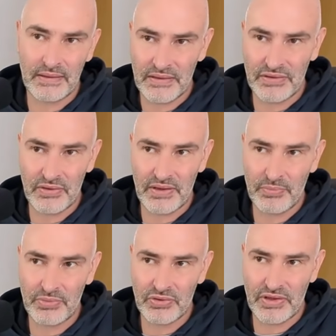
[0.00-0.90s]
So the
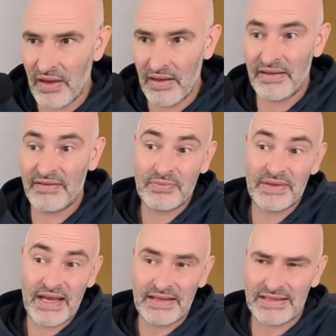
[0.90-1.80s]
computer gives me
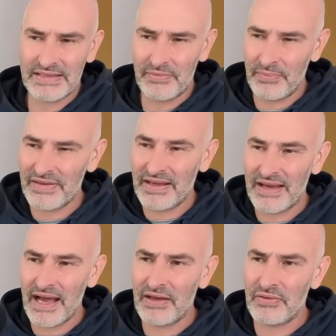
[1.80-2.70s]
97%
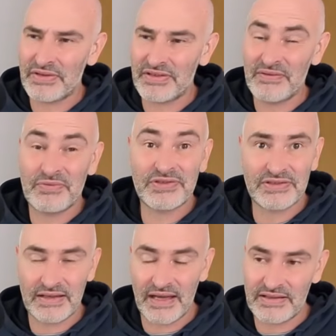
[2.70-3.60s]
accuracy
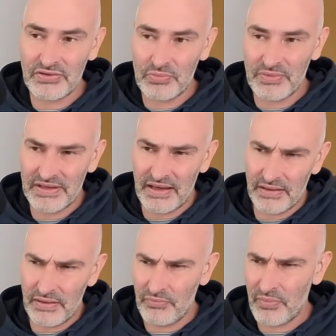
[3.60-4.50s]
versus 92%
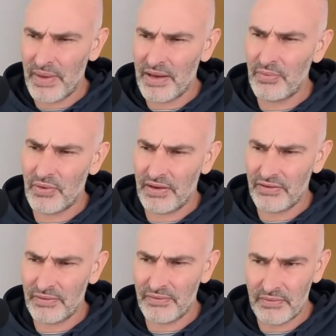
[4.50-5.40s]
for my opponent.